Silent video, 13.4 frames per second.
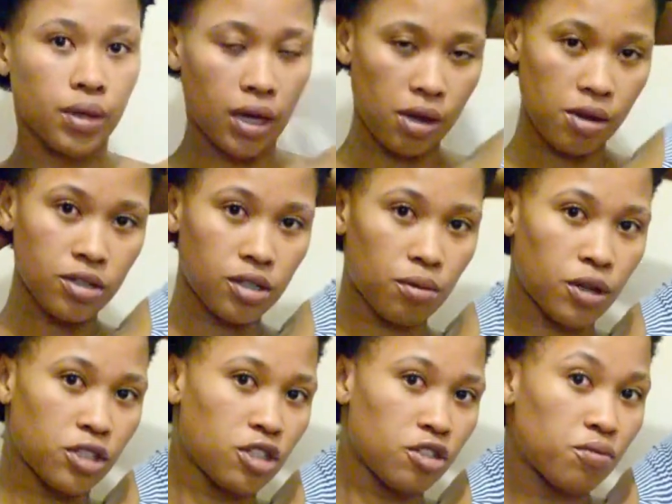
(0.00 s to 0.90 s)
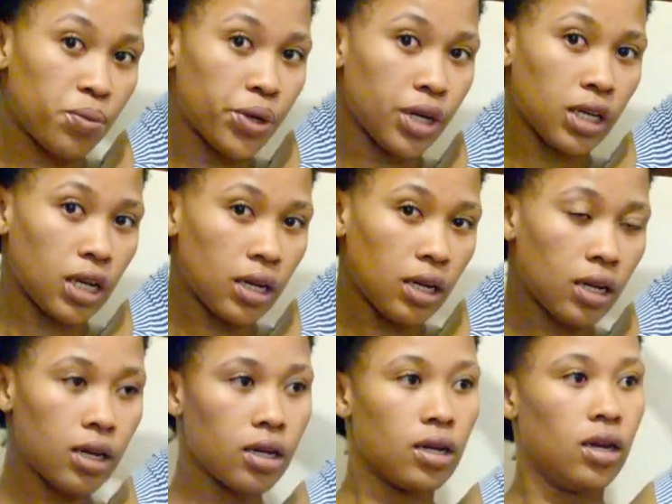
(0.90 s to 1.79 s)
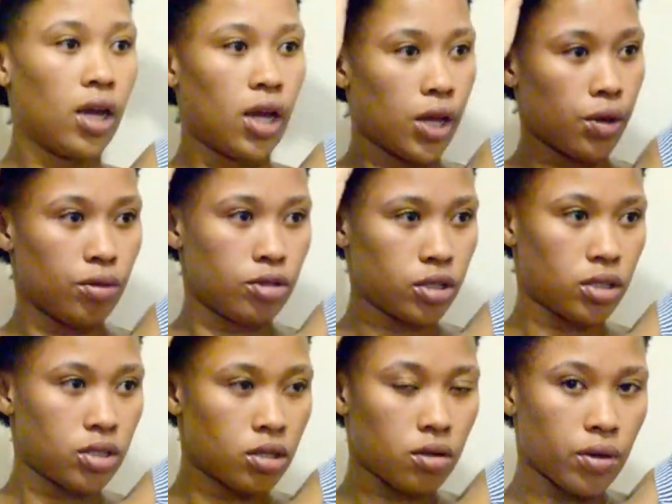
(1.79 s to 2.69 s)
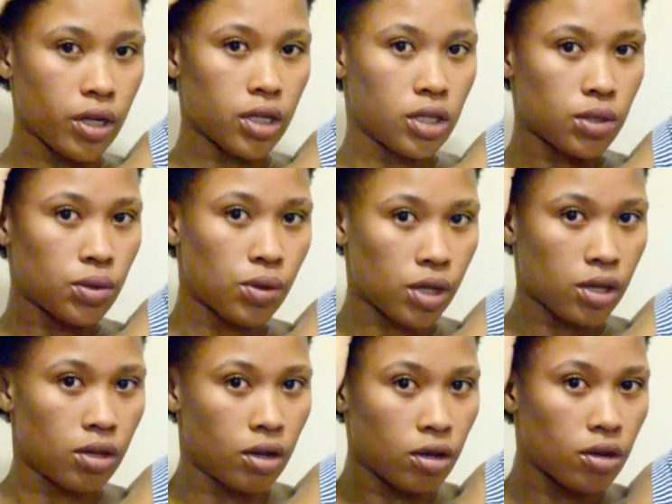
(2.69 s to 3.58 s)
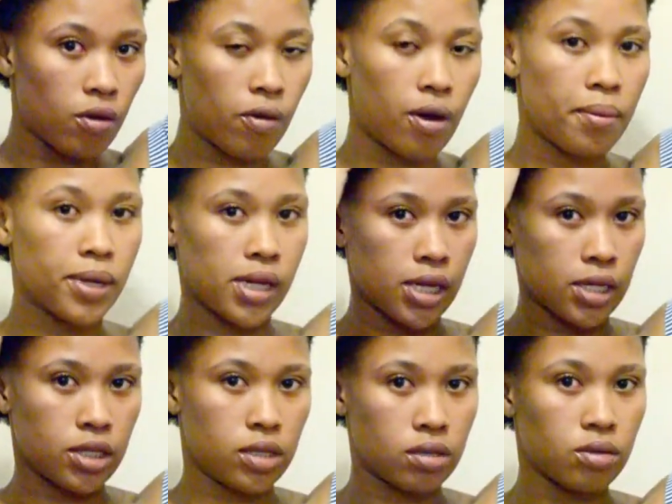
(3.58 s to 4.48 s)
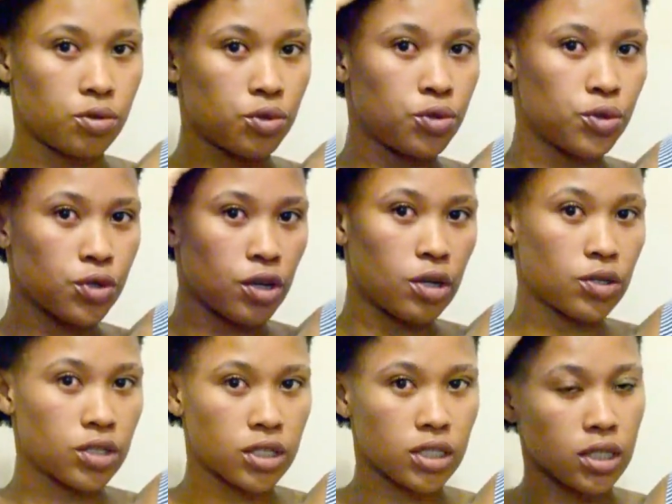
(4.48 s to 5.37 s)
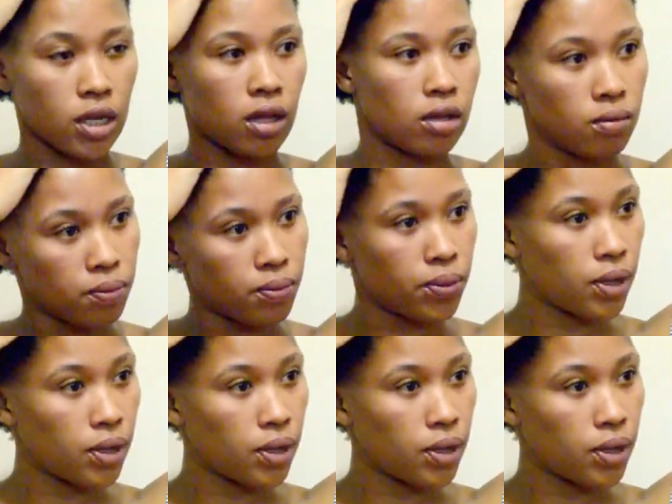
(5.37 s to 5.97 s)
Okay, so once you've put it in, you're just going to rub it into your scalp.